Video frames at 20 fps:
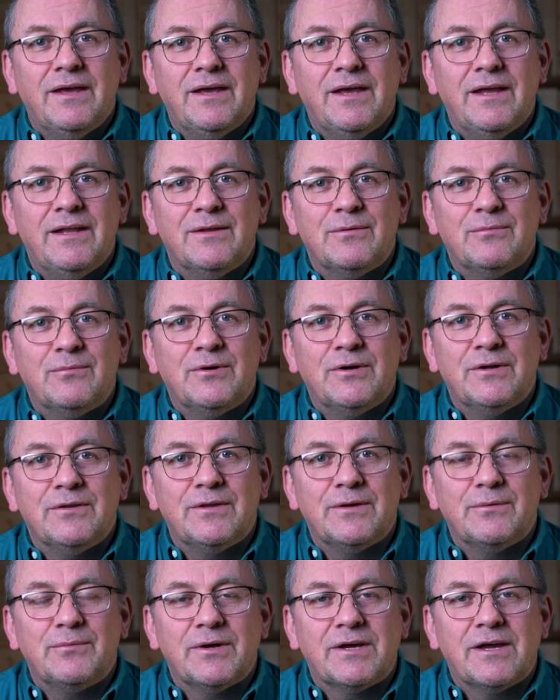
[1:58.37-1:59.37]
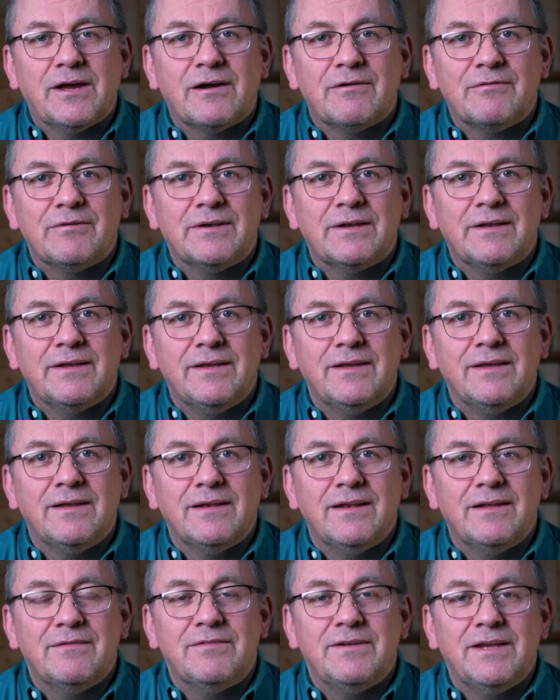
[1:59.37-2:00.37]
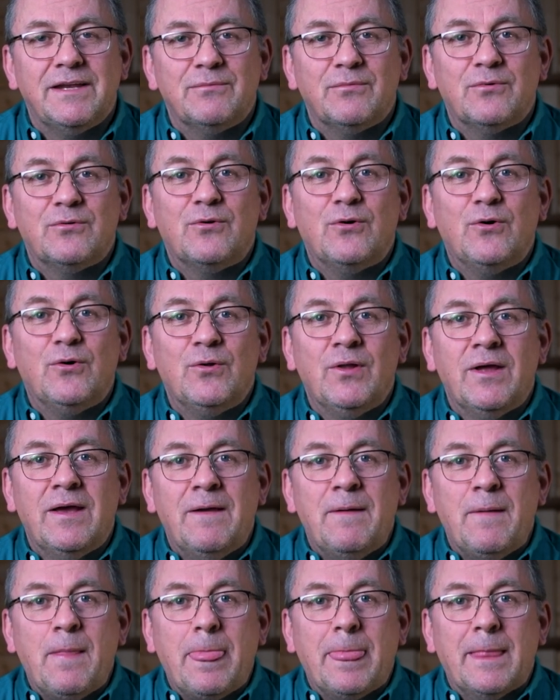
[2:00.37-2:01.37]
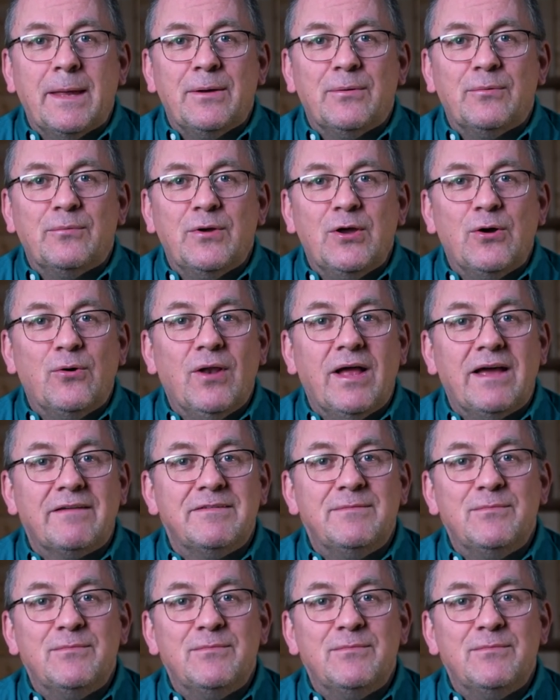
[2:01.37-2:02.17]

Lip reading: in the world that we're currently living in. We all have